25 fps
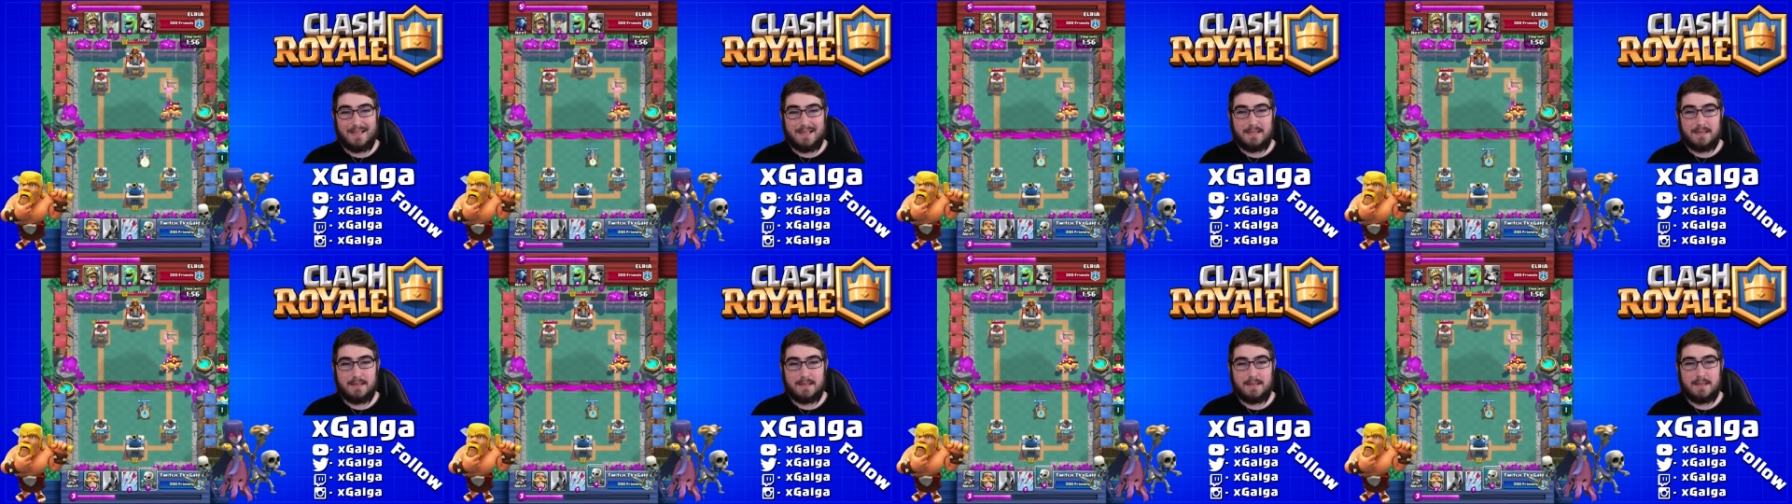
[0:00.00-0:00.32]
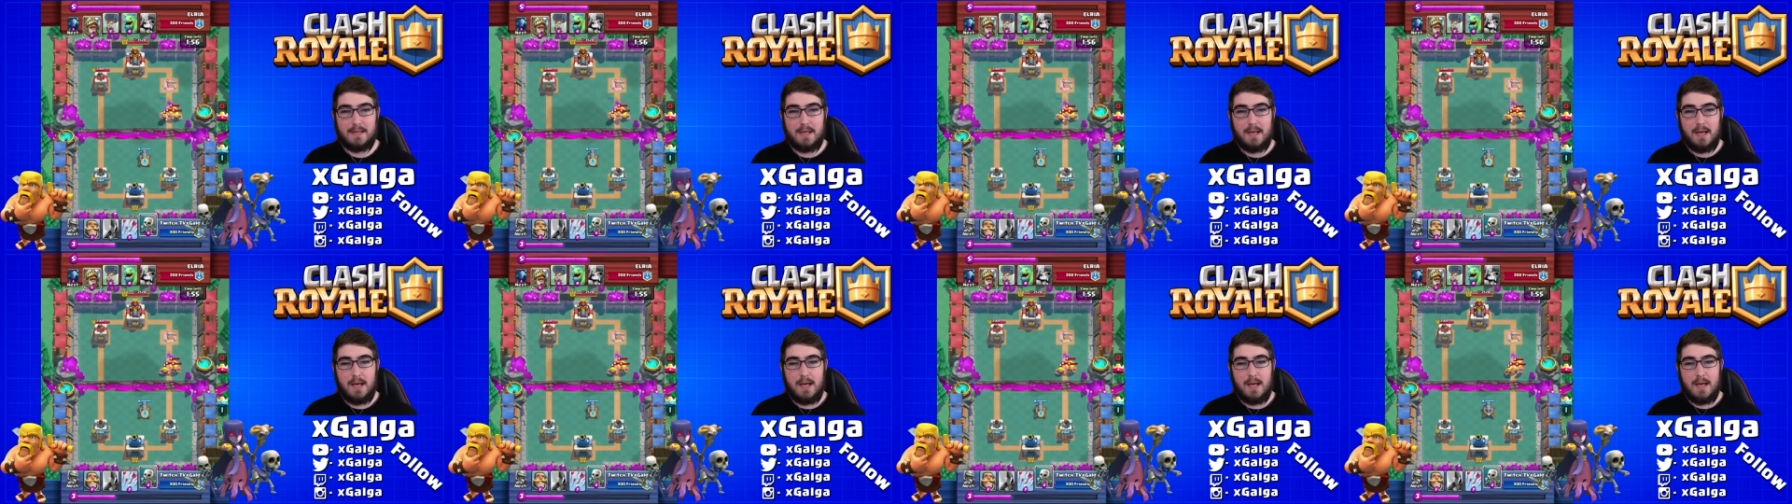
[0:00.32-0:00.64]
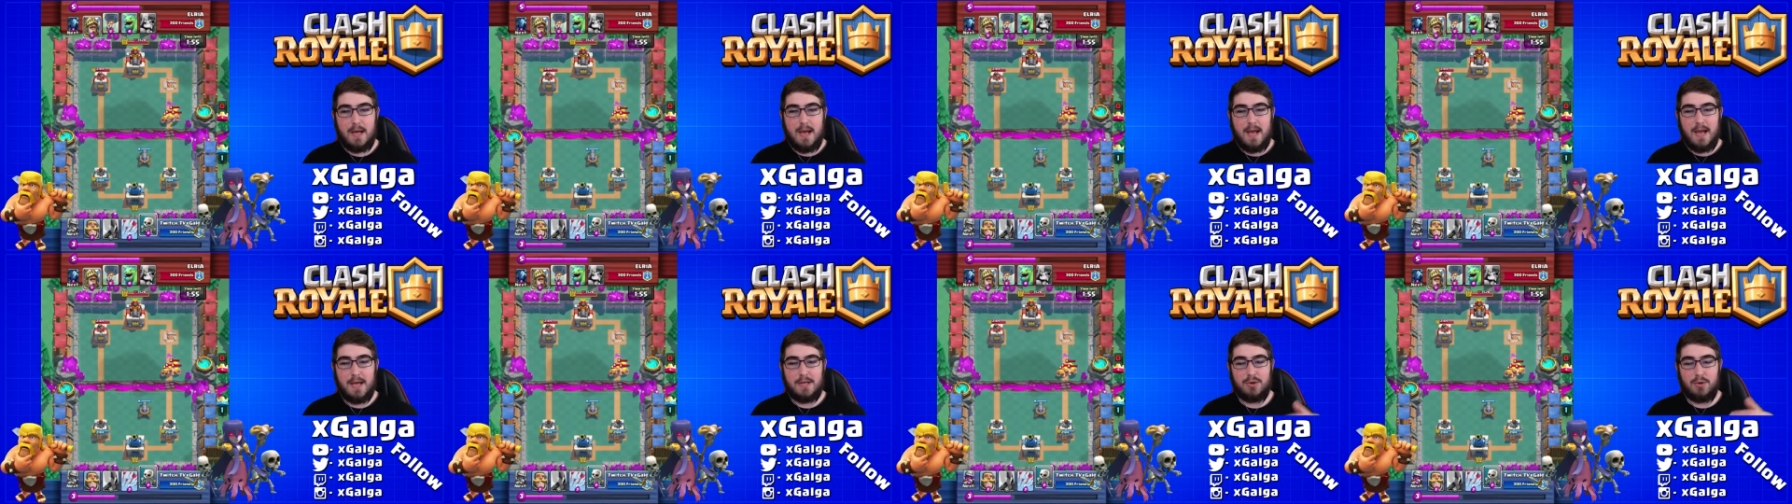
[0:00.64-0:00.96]
is
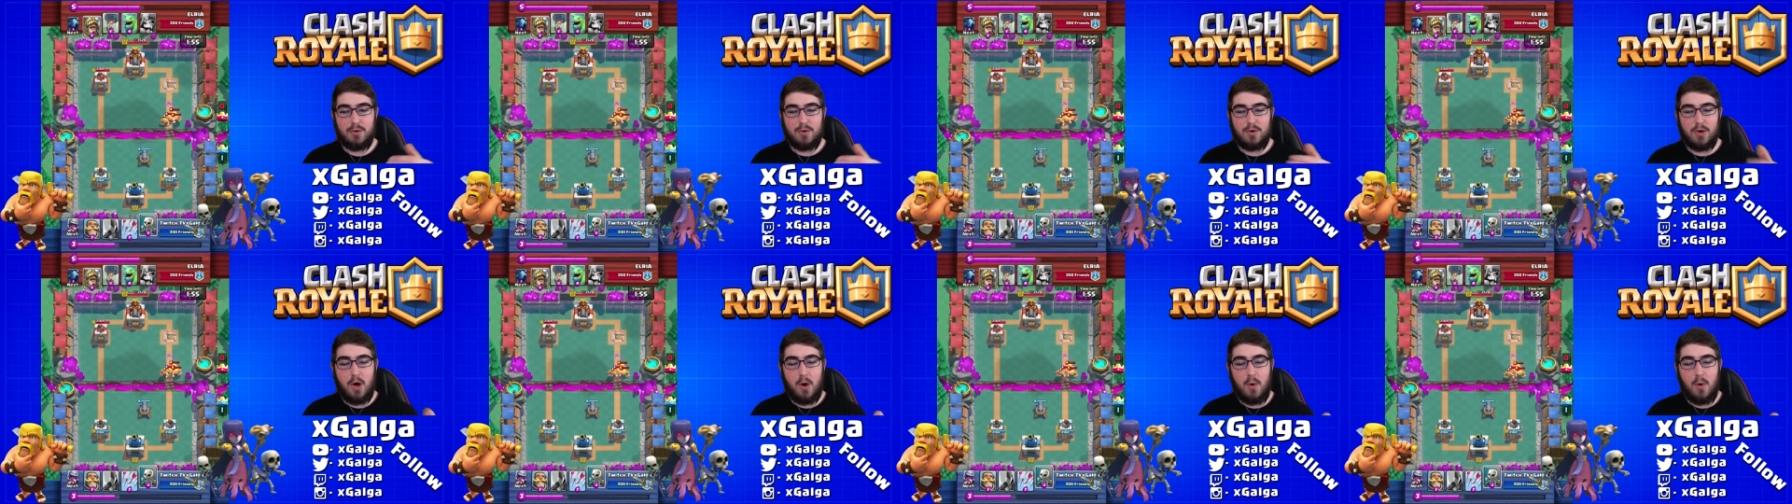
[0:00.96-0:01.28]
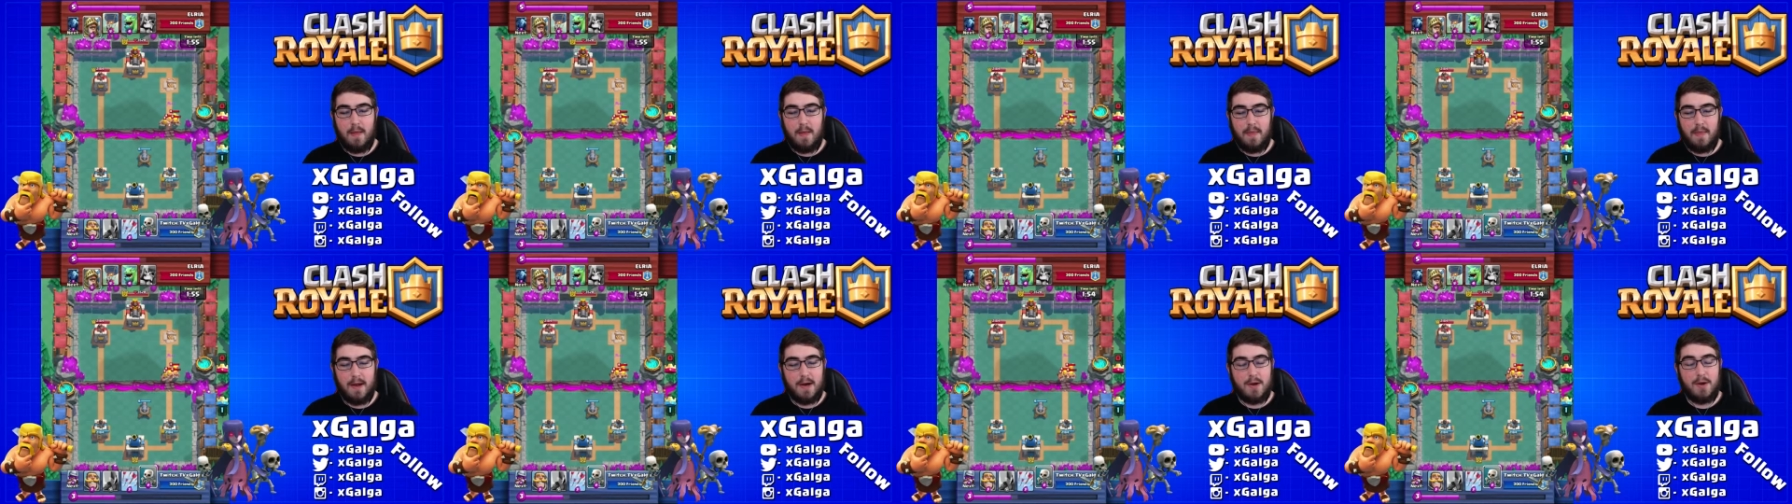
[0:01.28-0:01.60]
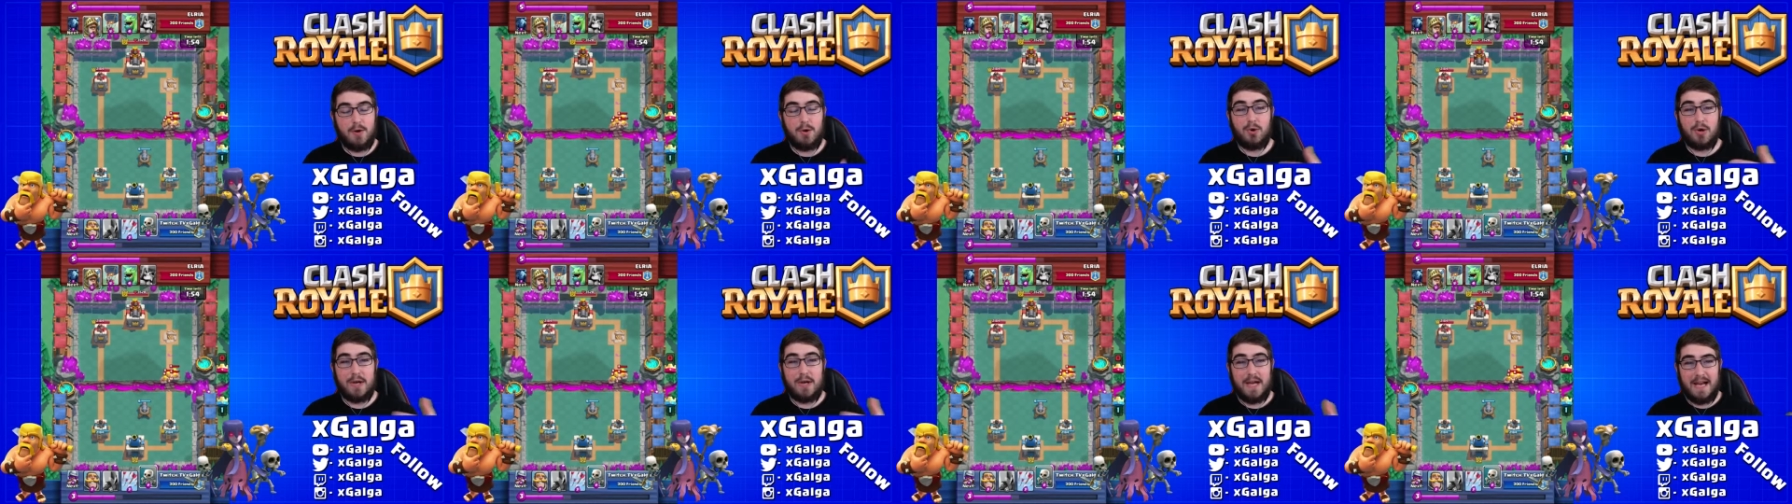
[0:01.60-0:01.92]
you'll go on there,
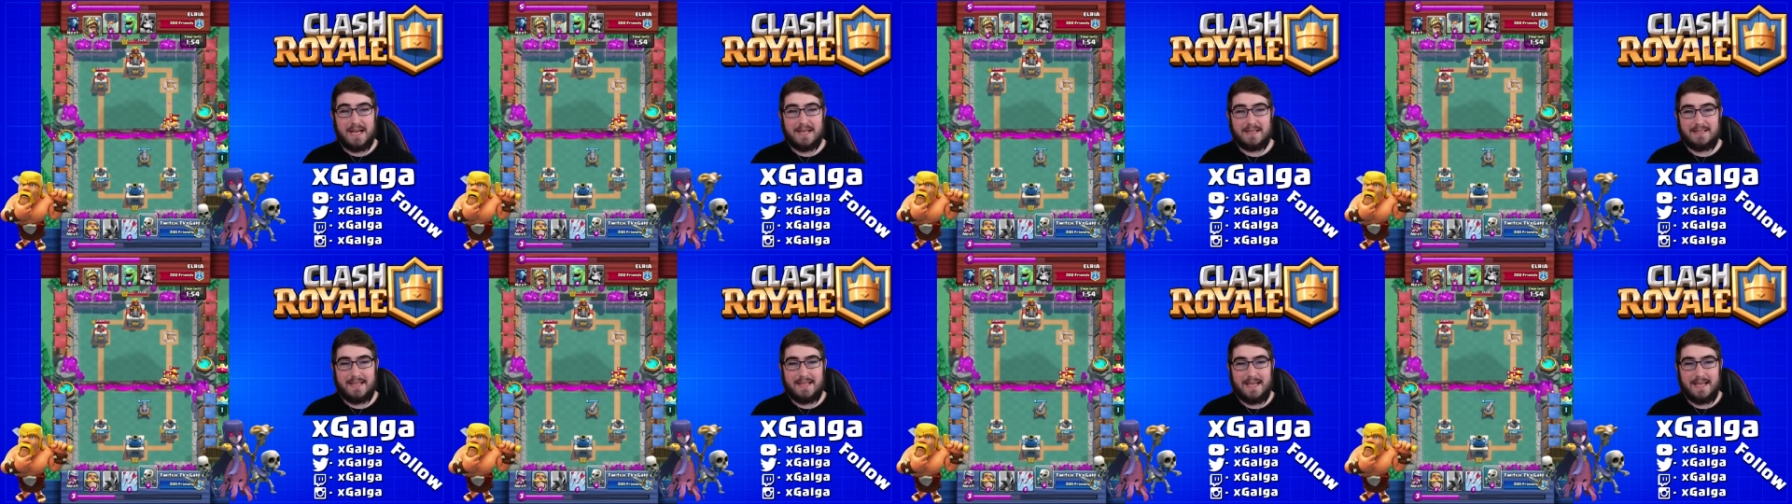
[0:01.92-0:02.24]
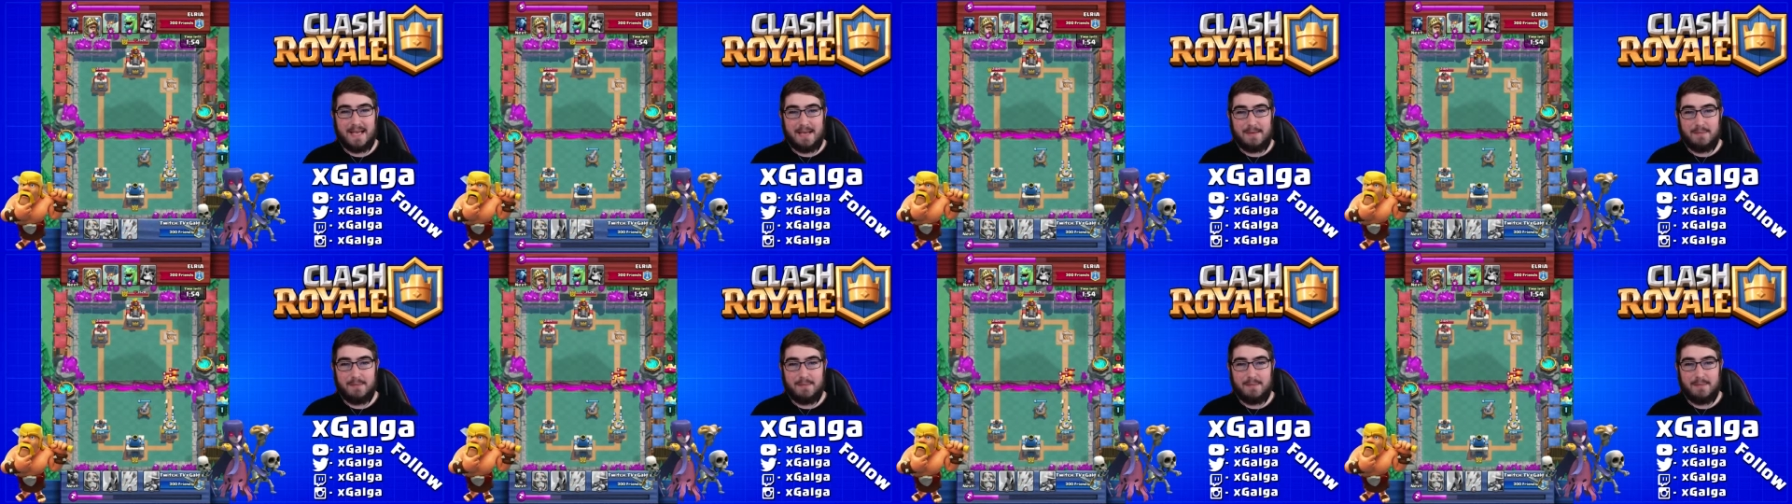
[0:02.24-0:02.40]
you'll create a